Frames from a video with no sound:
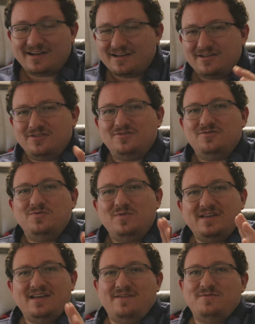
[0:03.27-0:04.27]
I know we
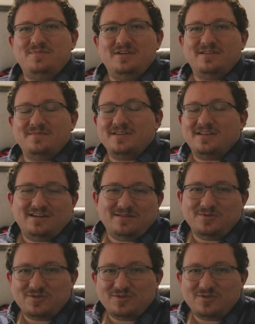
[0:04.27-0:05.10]
haven't picked up the camera